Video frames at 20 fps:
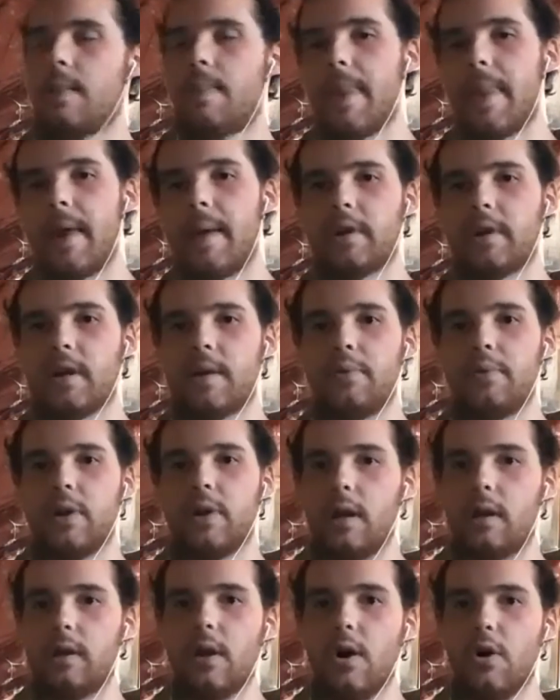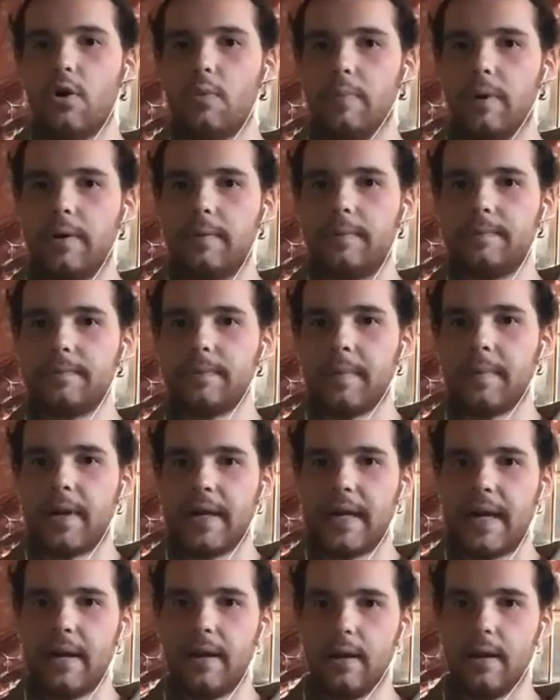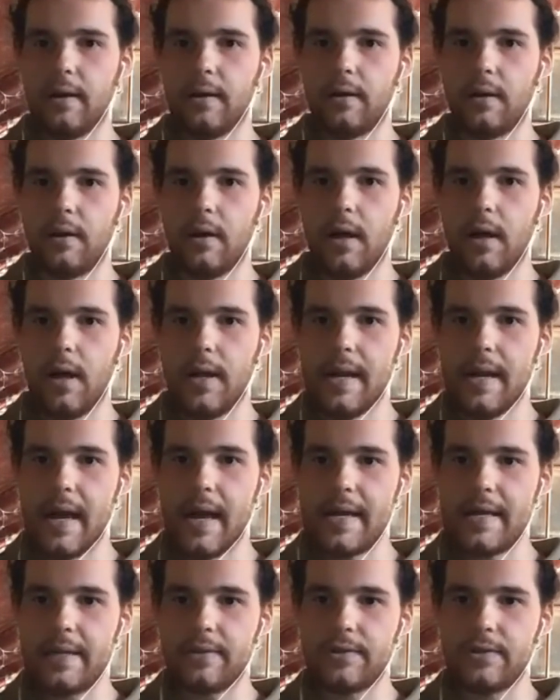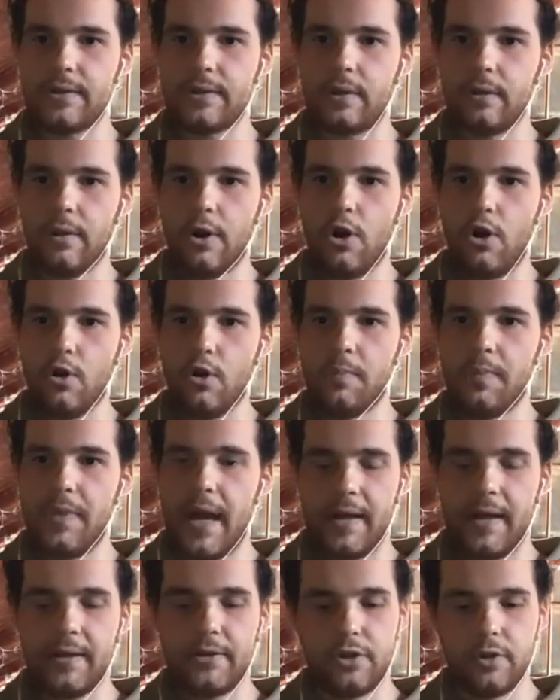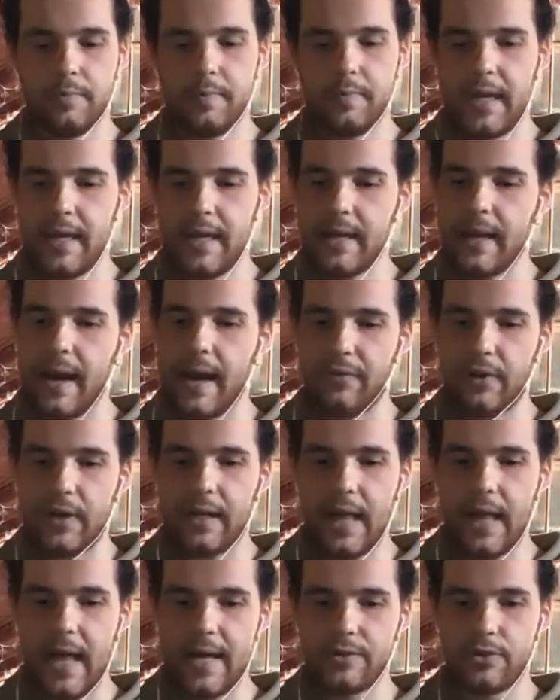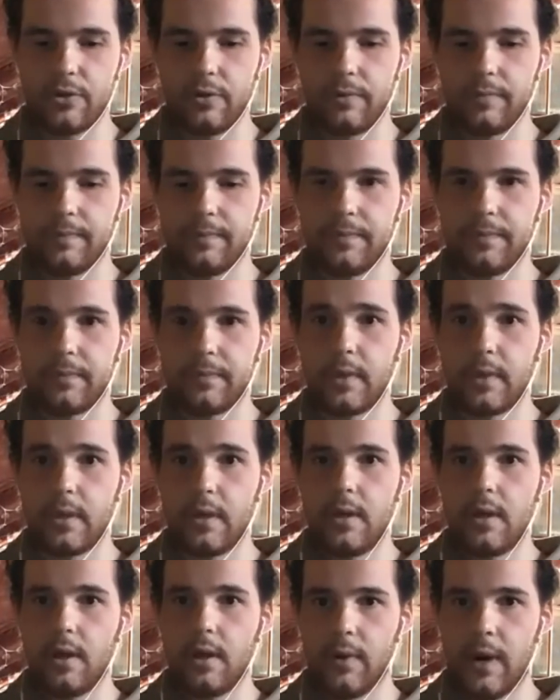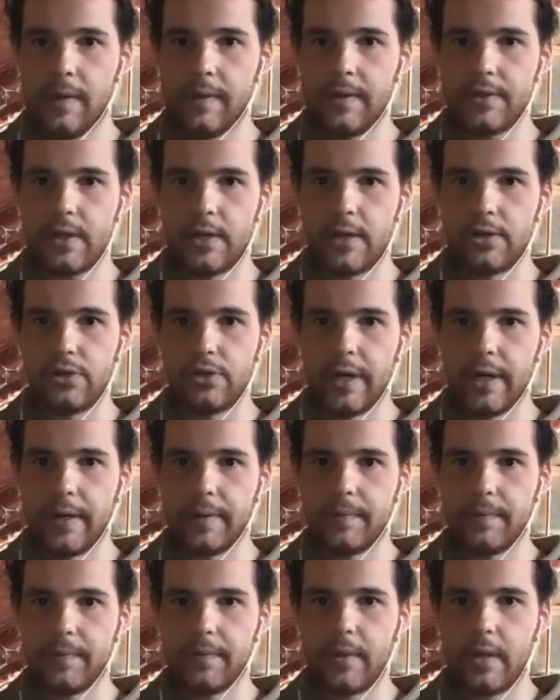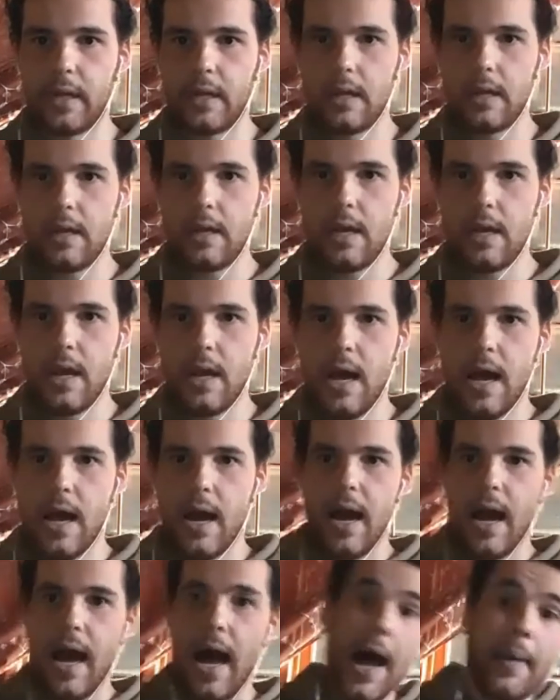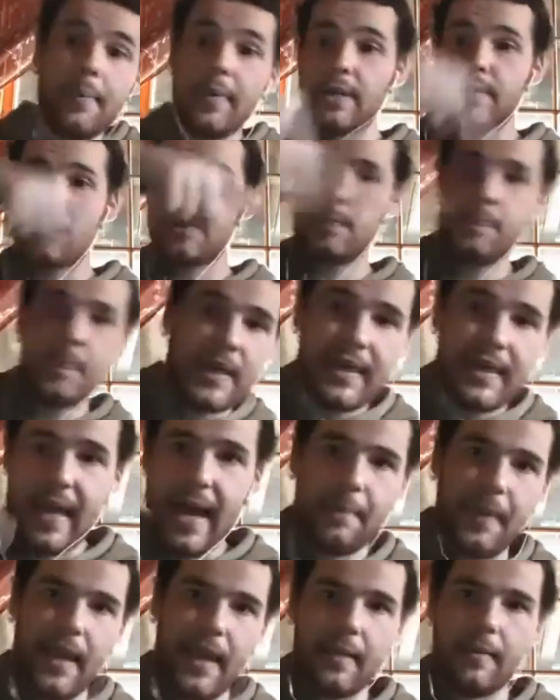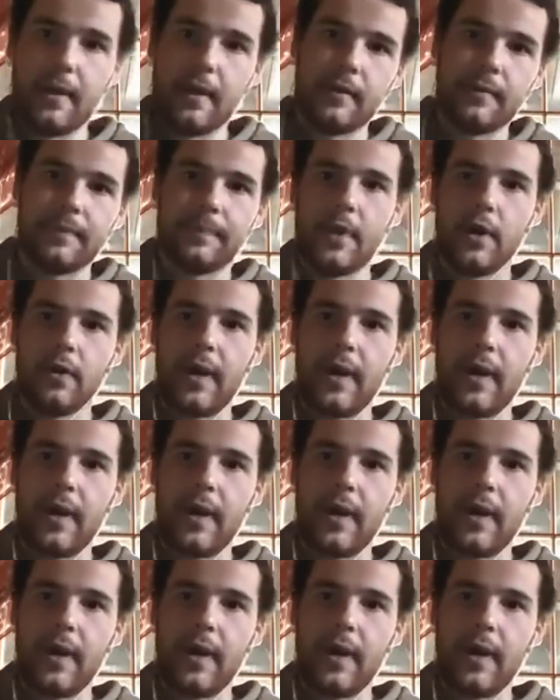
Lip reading: I'm going to put a globe. I'm going to get a nice globe that should be in every classroom around this country. I'm going to spin that baby, okay?